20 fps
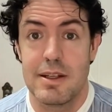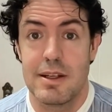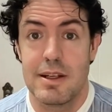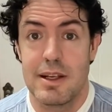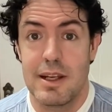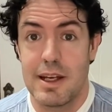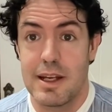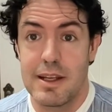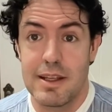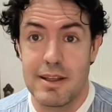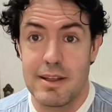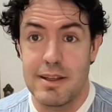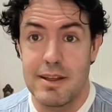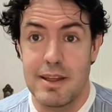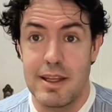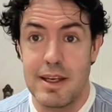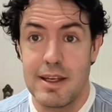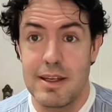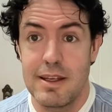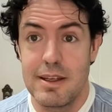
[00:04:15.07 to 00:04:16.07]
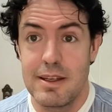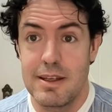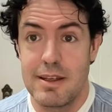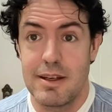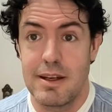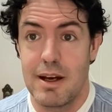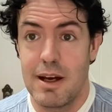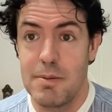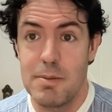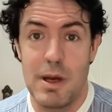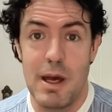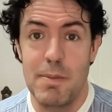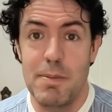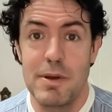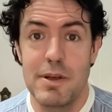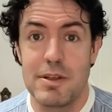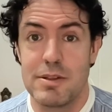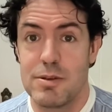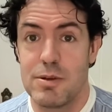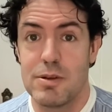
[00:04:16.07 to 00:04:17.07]
Like I'm happy
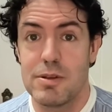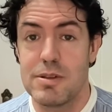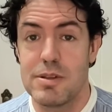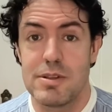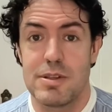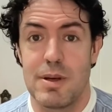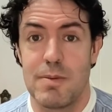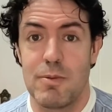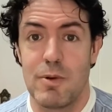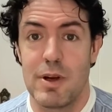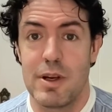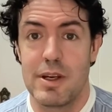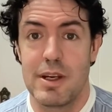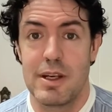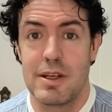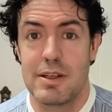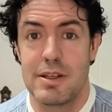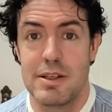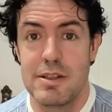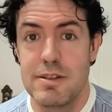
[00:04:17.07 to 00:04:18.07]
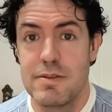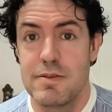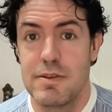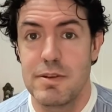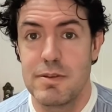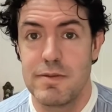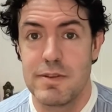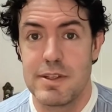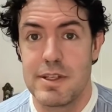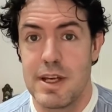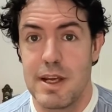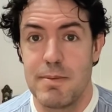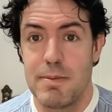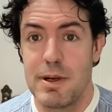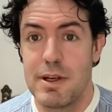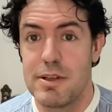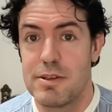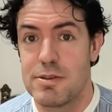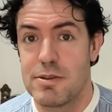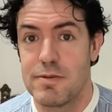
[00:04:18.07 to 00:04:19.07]
to talk to someone in an interview for 10
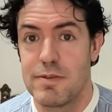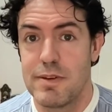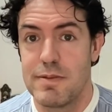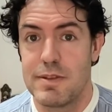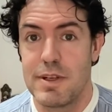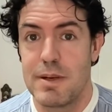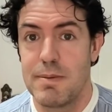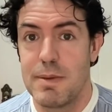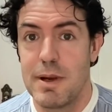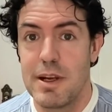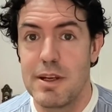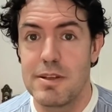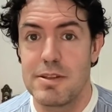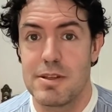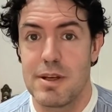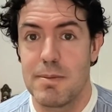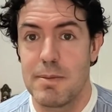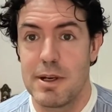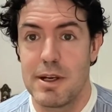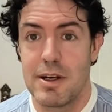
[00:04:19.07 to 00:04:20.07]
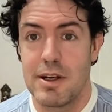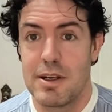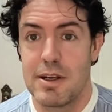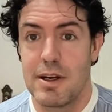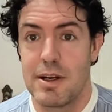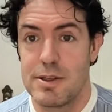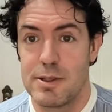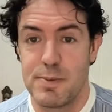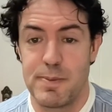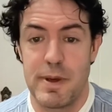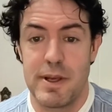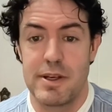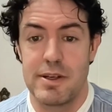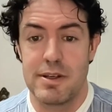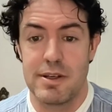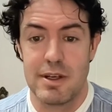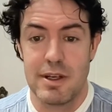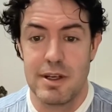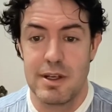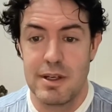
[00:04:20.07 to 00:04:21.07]
minutes or 15 minutes. I mean, I spend,
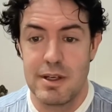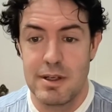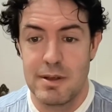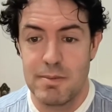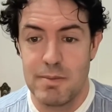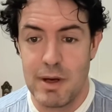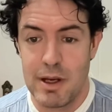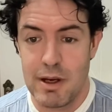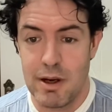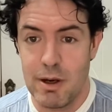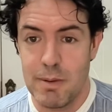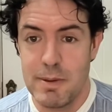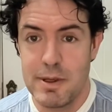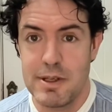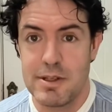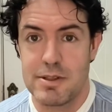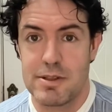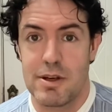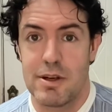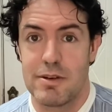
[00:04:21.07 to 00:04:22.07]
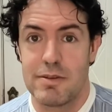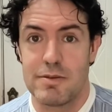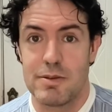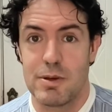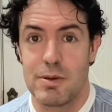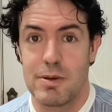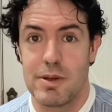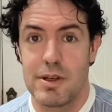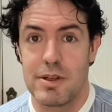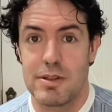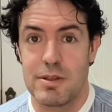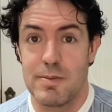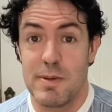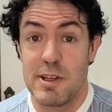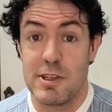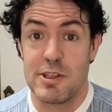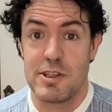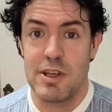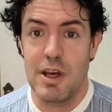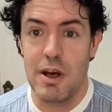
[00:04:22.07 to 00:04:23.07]
my hobby is kind of talking to
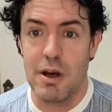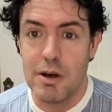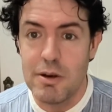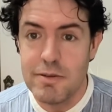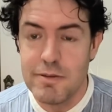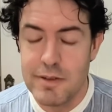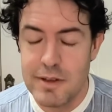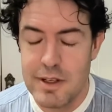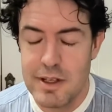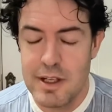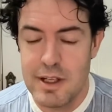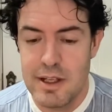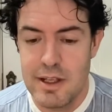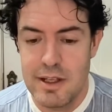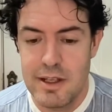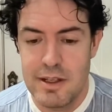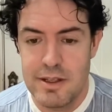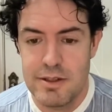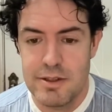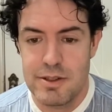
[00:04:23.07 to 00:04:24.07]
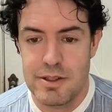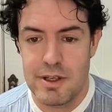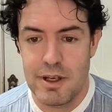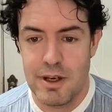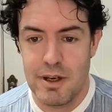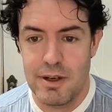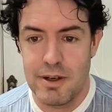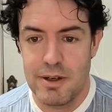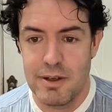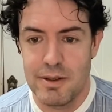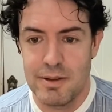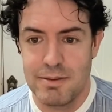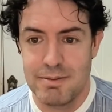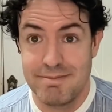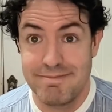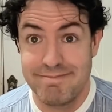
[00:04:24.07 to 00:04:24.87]
myself. So